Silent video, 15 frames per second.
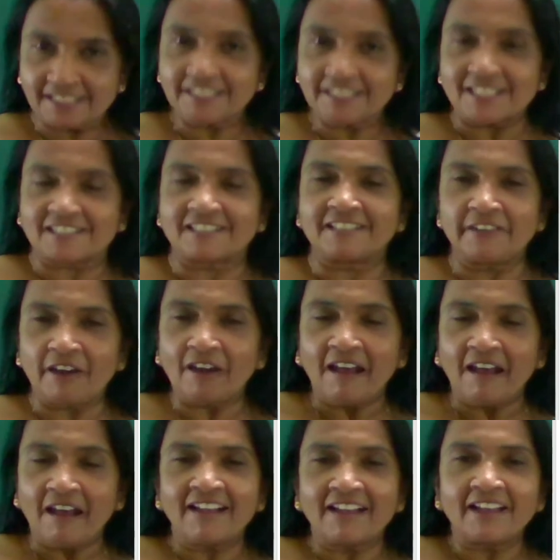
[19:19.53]
Just, no?
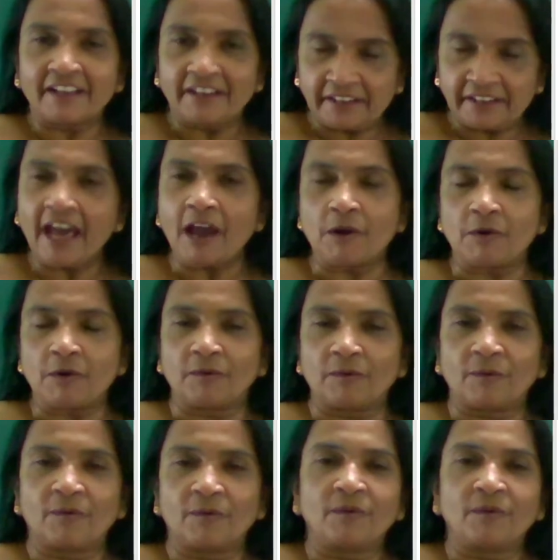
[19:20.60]
No.